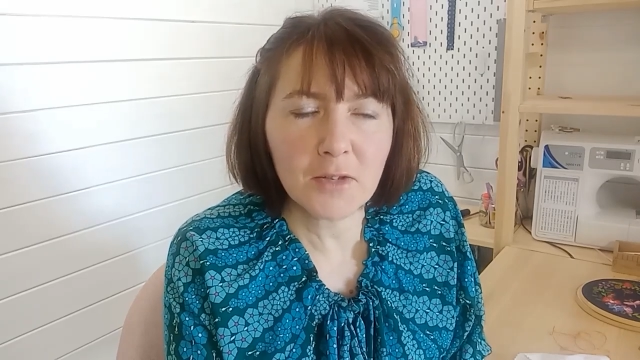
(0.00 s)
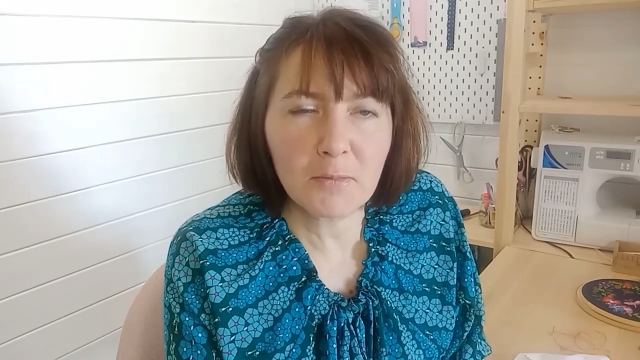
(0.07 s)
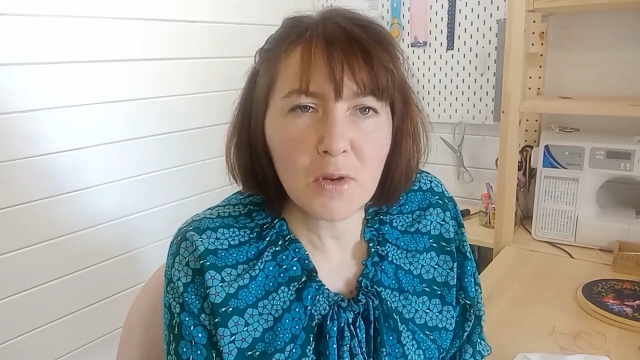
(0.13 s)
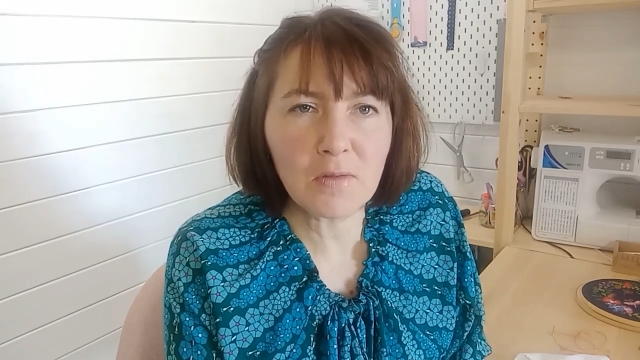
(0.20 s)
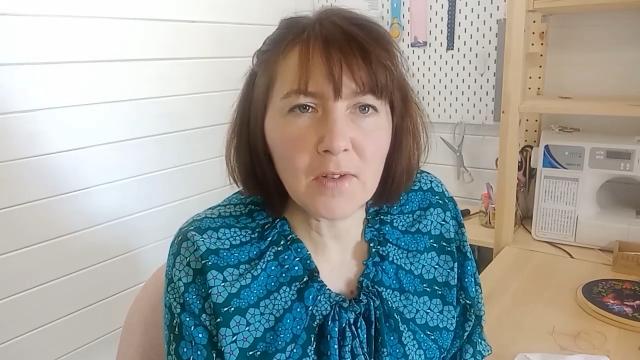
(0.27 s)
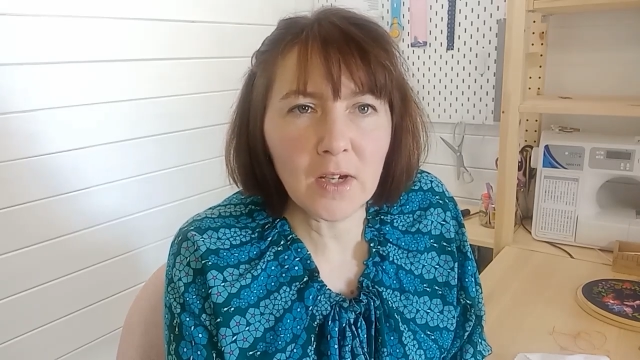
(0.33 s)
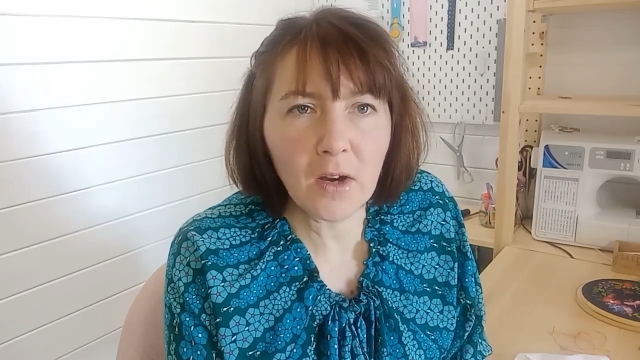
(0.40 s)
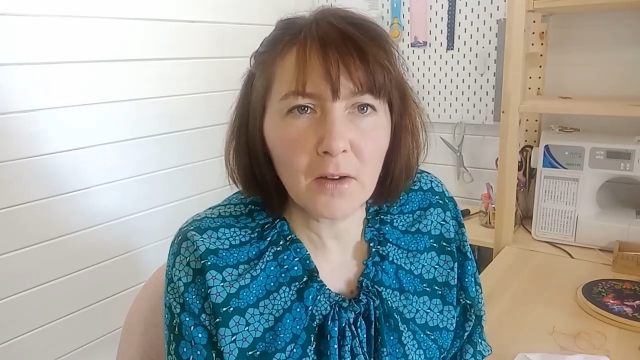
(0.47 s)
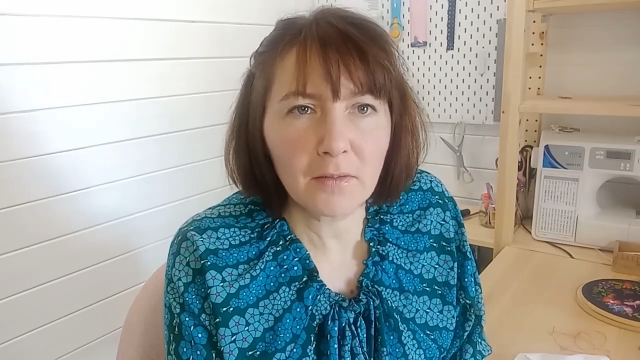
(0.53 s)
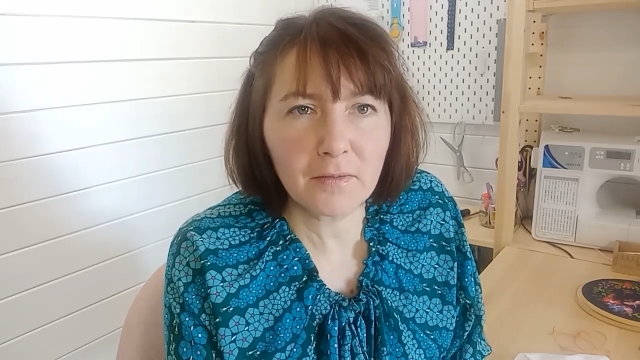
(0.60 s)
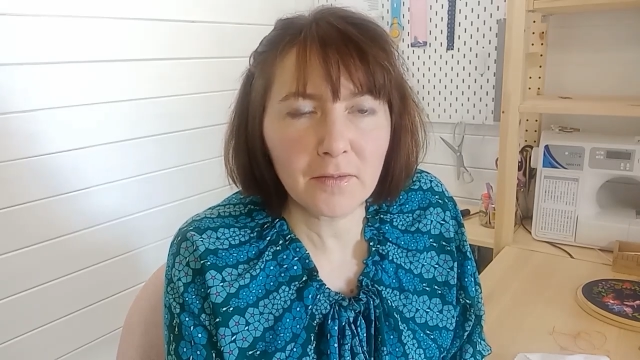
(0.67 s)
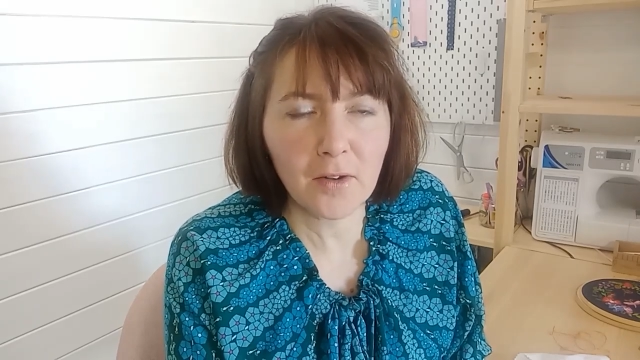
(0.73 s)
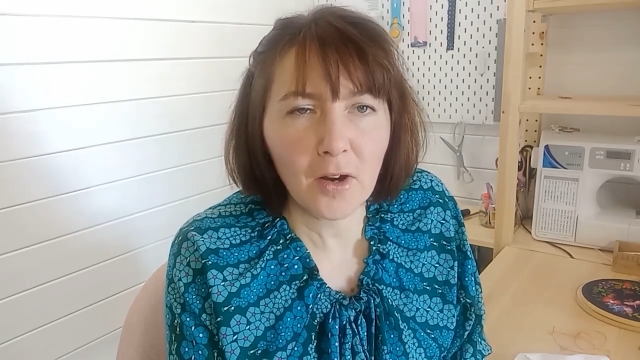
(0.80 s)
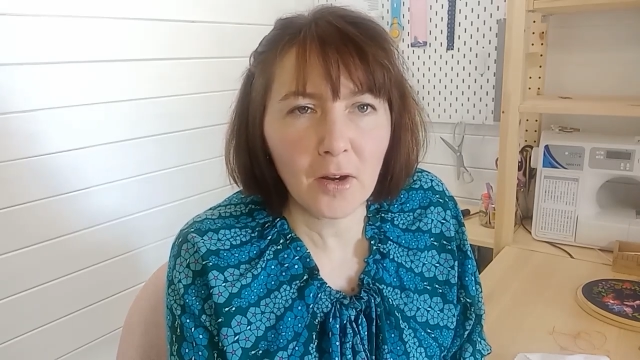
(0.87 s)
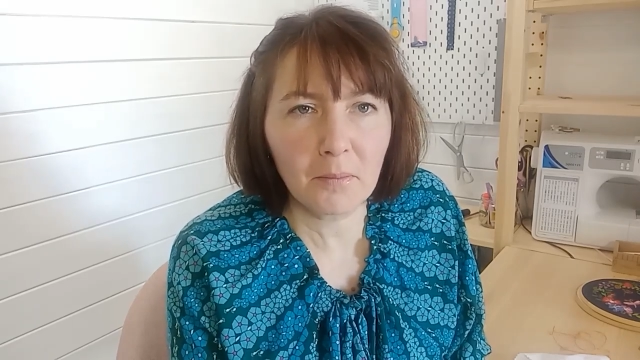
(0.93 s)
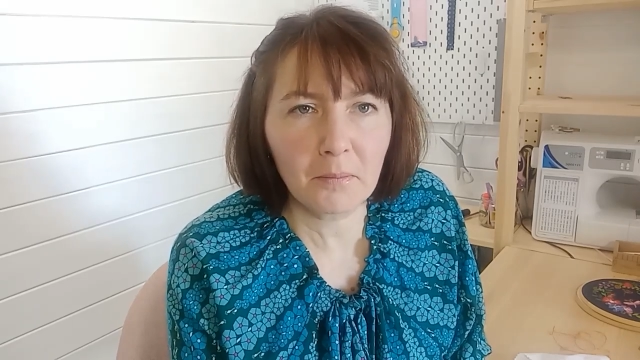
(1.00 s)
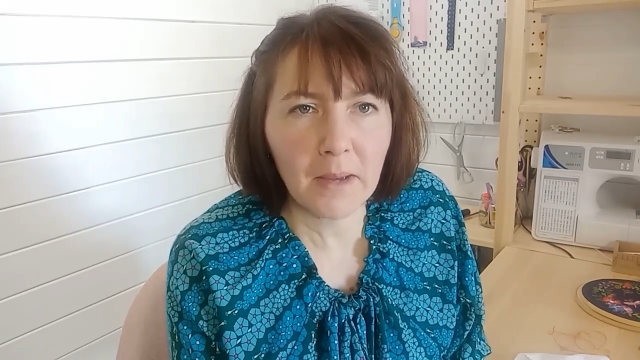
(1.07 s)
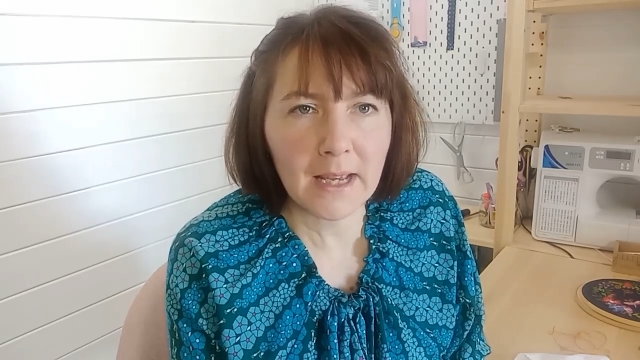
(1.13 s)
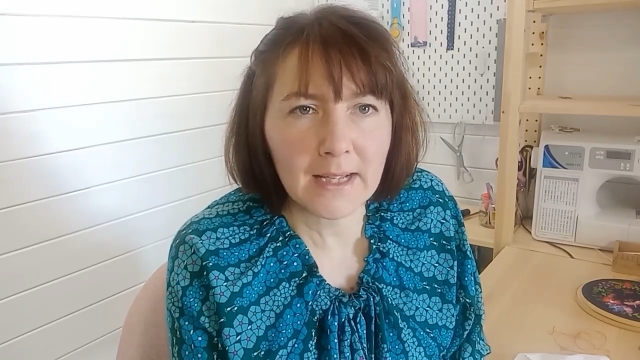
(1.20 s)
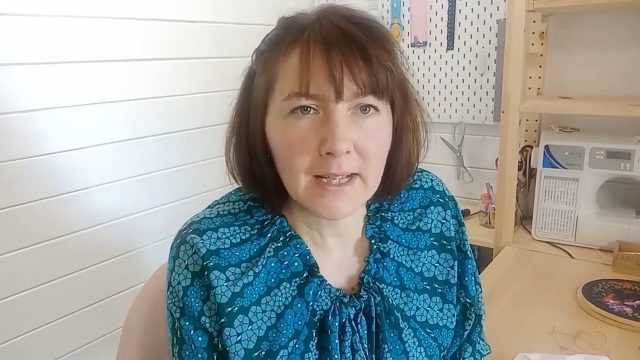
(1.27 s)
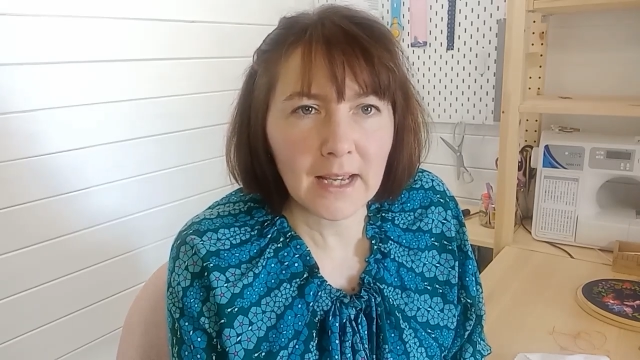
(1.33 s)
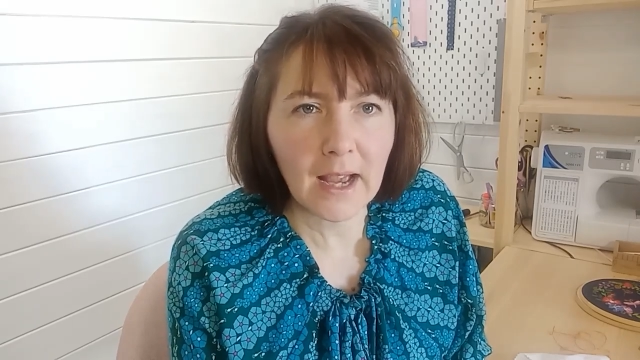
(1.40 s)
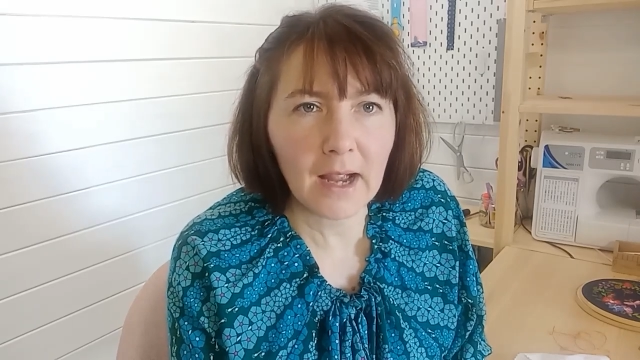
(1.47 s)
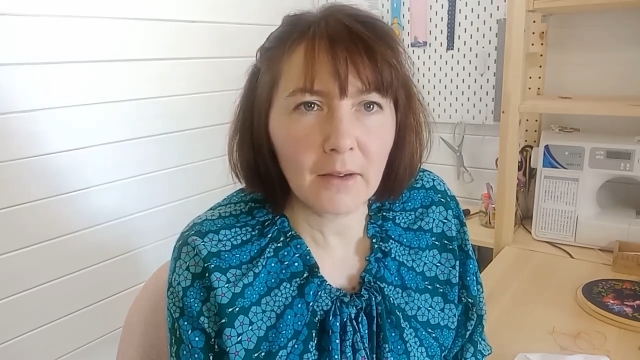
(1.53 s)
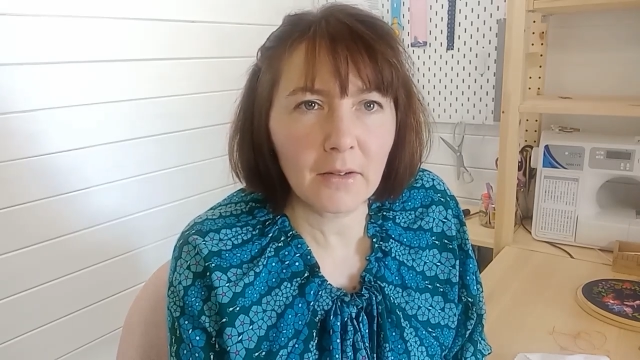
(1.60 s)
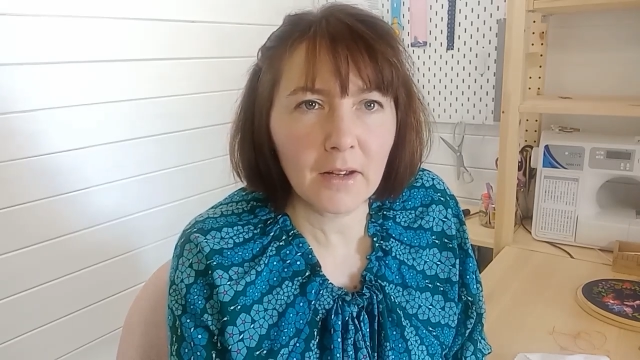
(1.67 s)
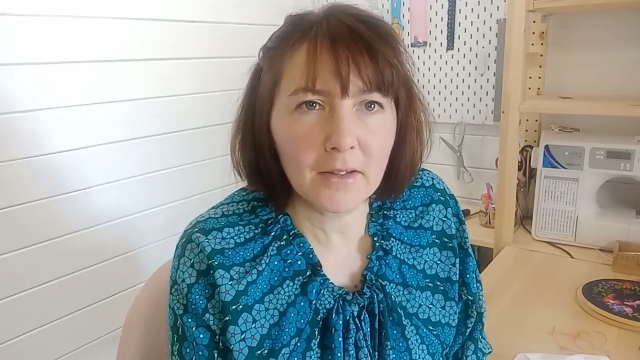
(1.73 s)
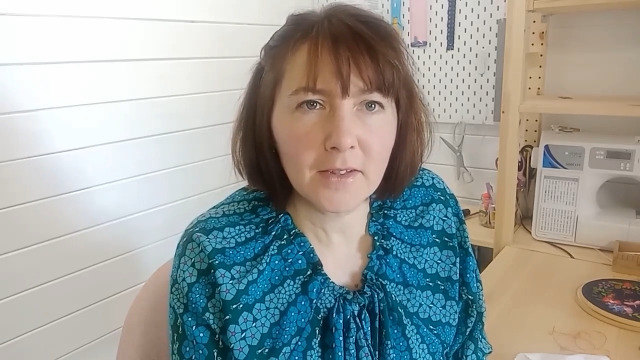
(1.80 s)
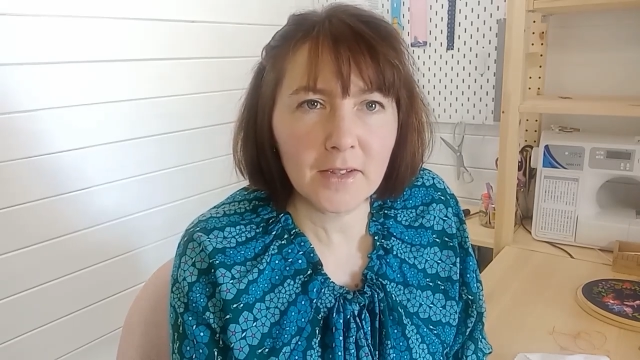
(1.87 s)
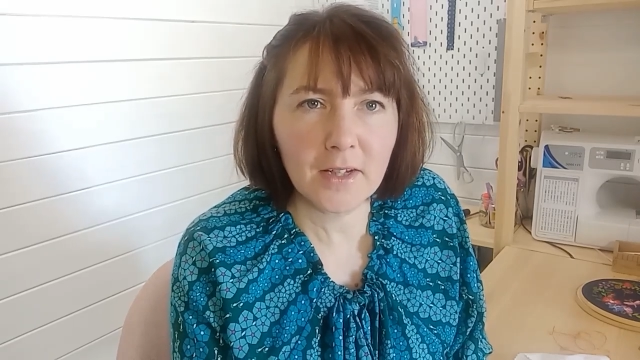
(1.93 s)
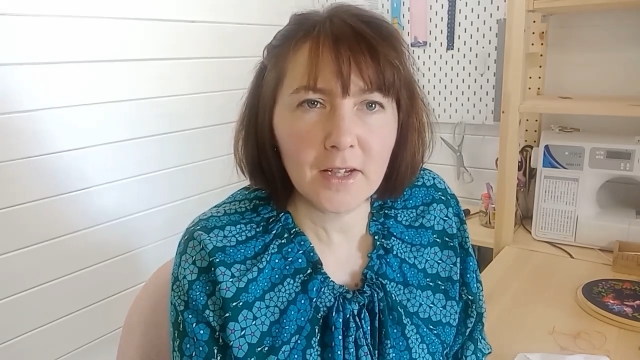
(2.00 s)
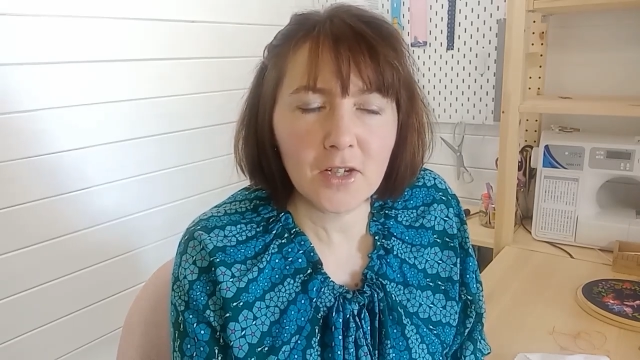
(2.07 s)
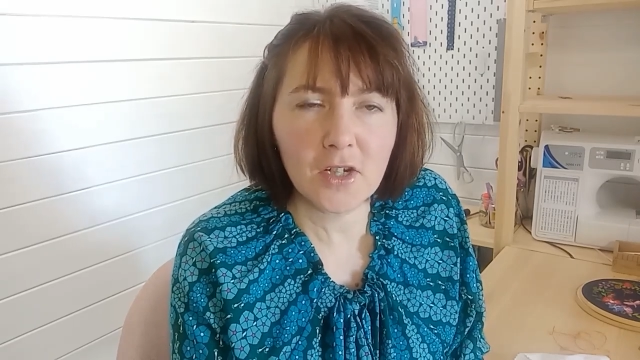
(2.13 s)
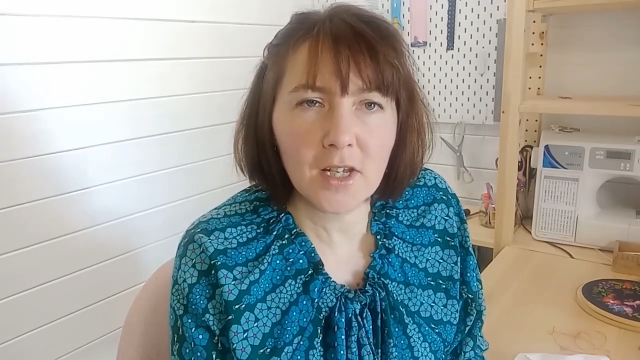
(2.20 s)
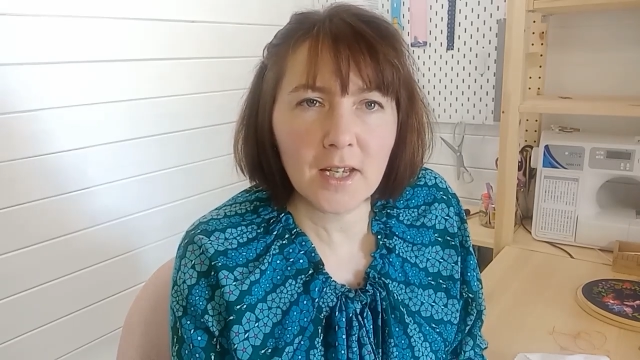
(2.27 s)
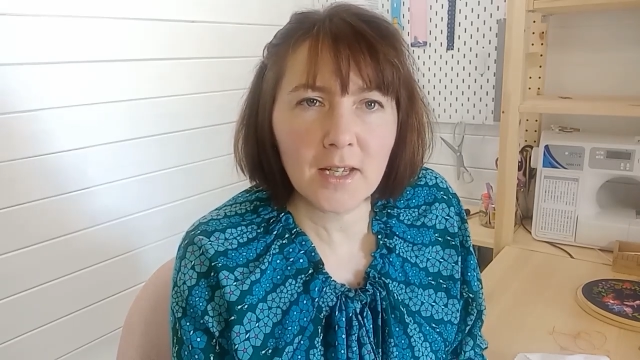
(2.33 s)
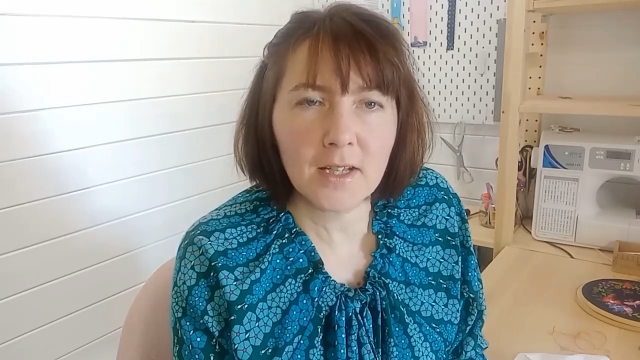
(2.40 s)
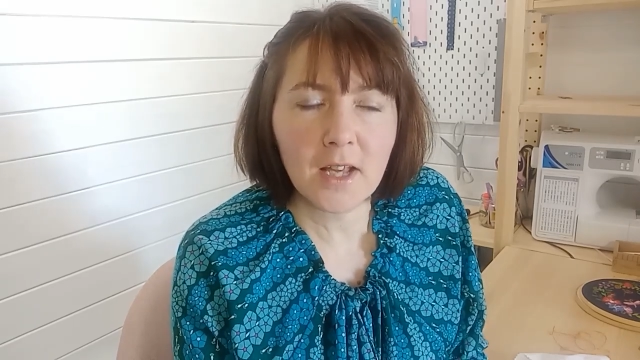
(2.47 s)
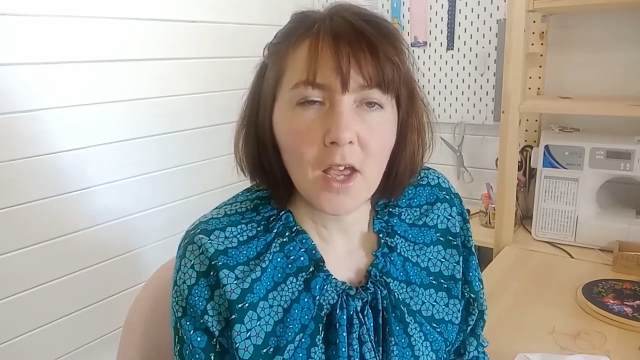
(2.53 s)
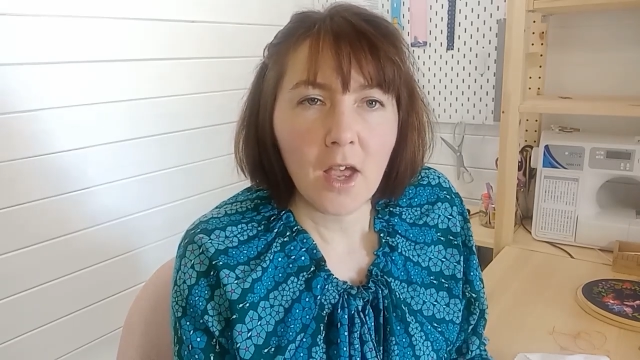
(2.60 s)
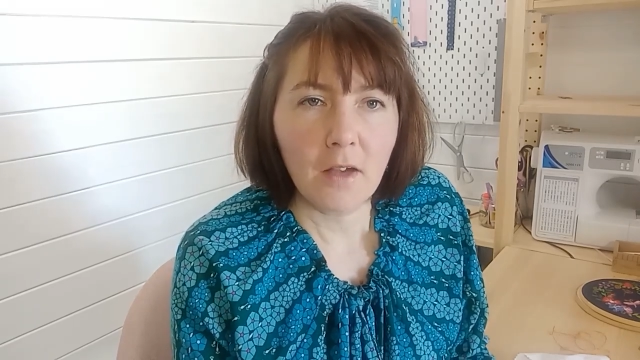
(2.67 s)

moving on from basic outline stitches,